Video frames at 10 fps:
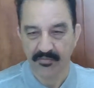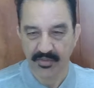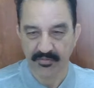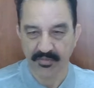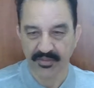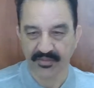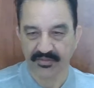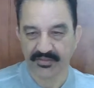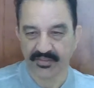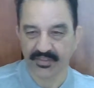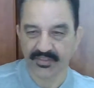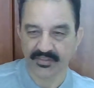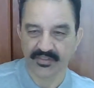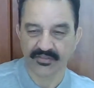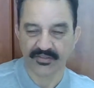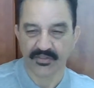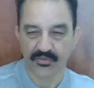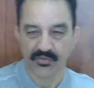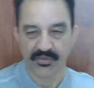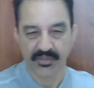per meter square, or the
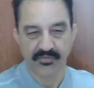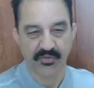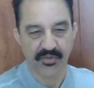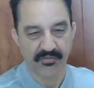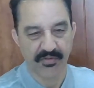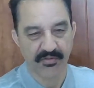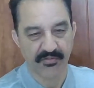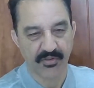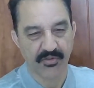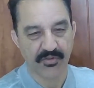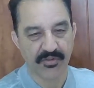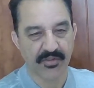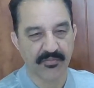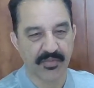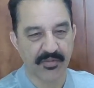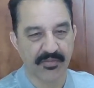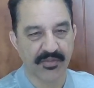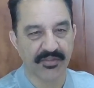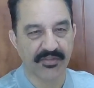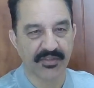245 kilonewton per
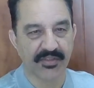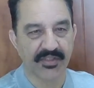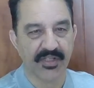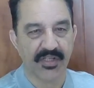meter square.